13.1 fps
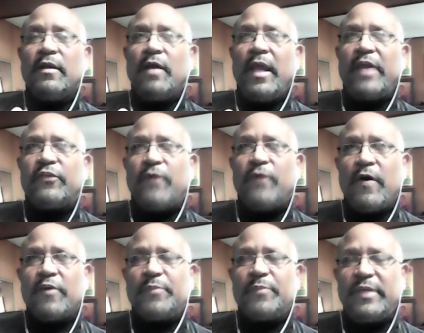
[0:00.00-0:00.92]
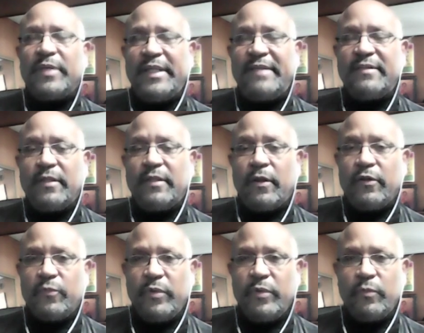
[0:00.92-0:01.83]
As far as policing goes,
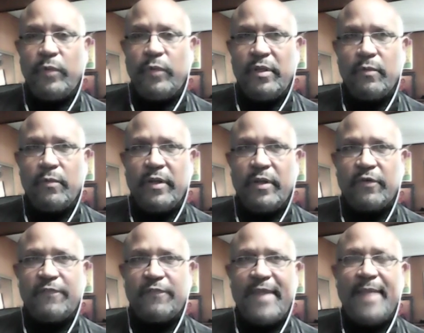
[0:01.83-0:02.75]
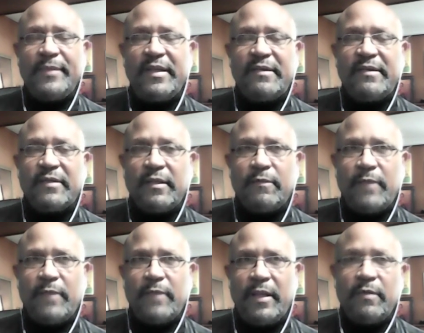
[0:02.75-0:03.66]
when there's families, and
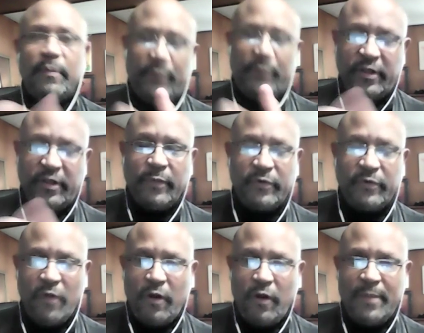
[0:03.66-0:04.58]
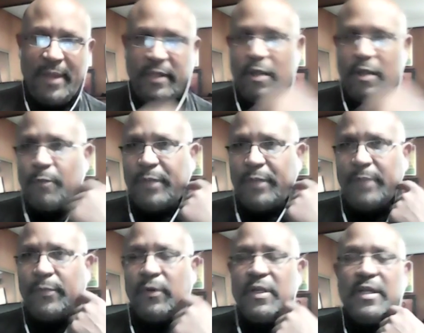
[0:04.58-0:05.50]
particularly we're talking about young
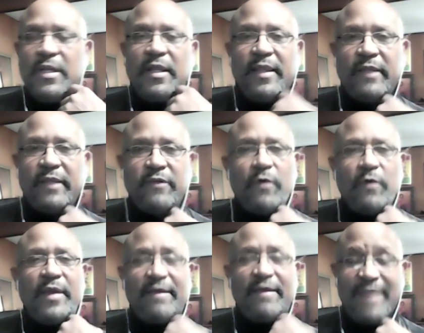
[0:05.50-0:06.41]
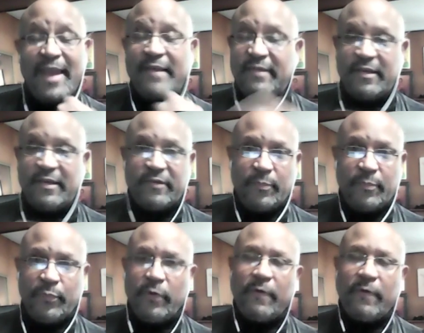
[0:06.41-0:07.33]
people that don't have access to
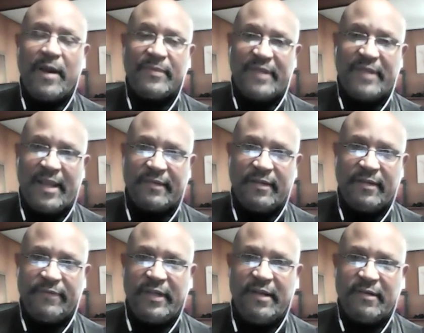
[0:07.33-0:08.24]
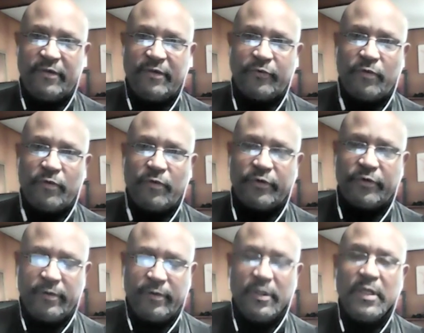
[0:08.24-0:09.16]
programs and activities and
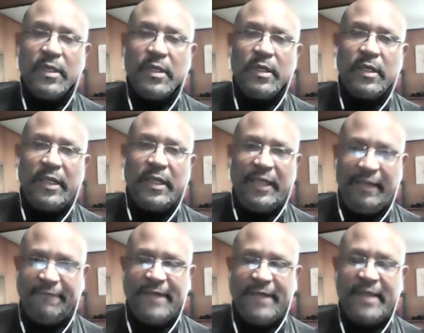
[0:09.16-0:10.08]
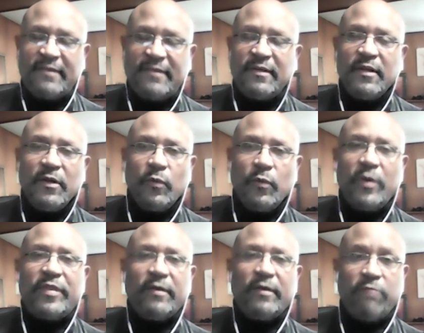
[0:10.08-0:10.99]
structured events with
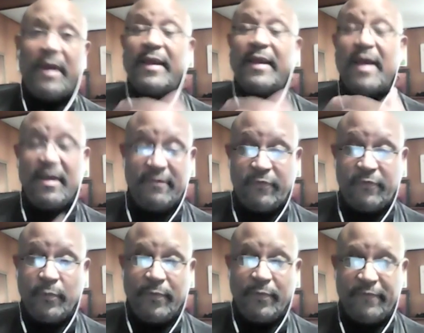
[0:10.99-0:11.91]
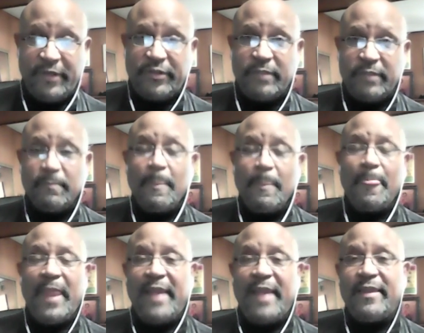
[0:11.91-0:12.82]
the right kind of supervision,
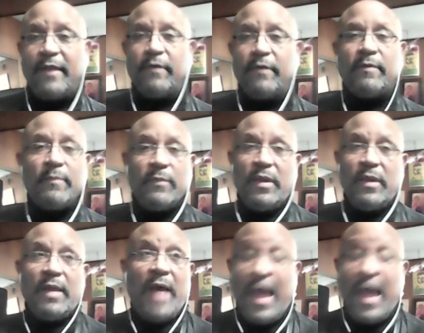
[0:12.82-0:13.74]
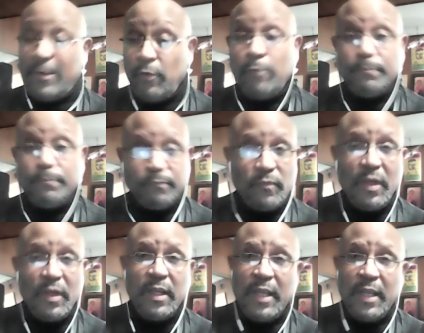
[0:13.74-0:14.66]
and they're idle,
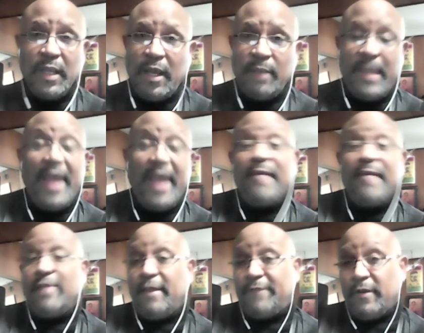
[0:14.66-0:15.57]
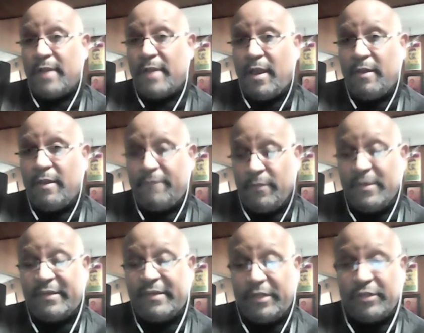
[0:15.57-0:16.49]
and if they're
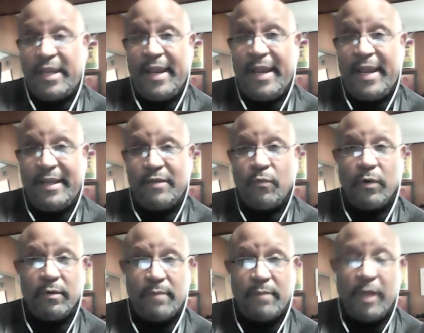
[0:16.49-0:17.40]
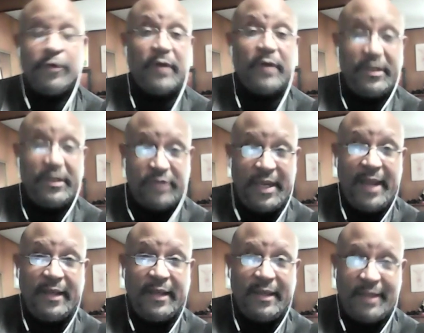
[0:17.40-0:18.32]
miseducated or
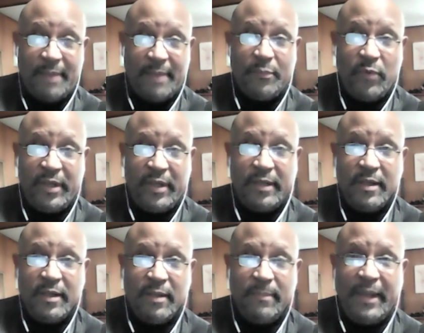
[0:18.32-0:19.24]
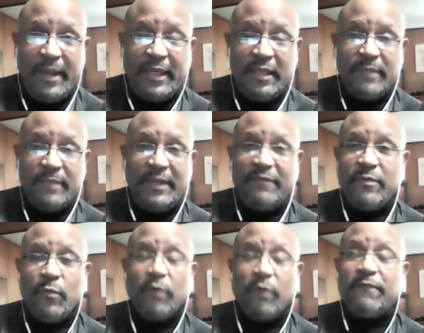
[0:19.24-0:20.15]
undereducated at that point, making them even
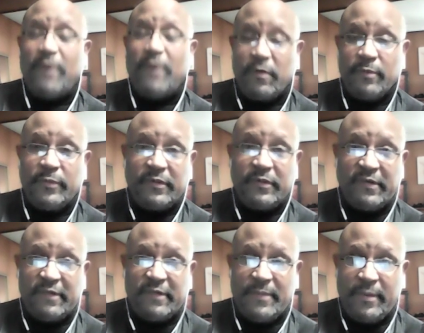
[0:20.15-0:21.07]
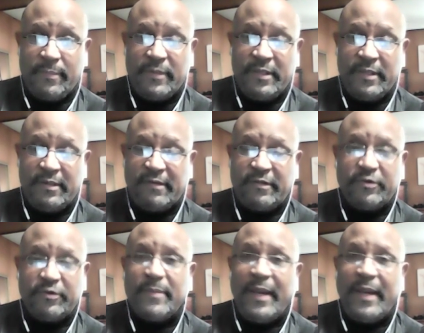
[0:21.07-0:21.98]
more vulnerable to some of the
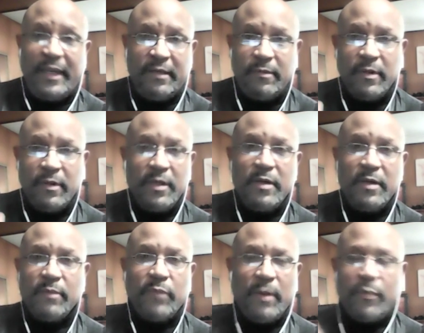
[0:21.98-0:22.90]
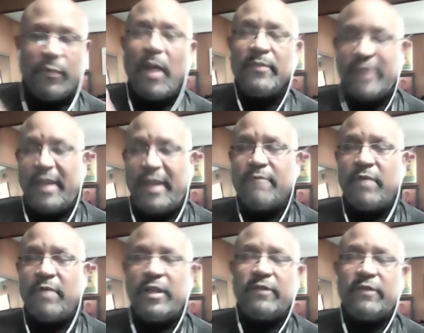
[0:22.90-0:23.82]
decision-making problems they can run
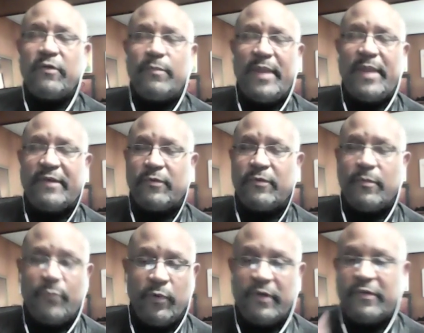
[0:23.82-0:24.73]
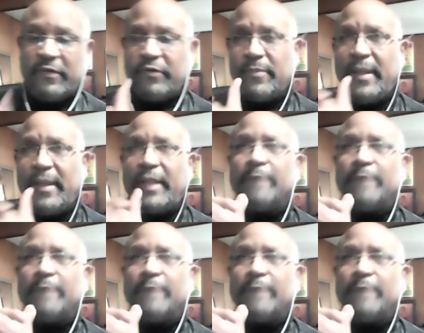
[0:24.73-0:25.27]
into based on poor decision-making.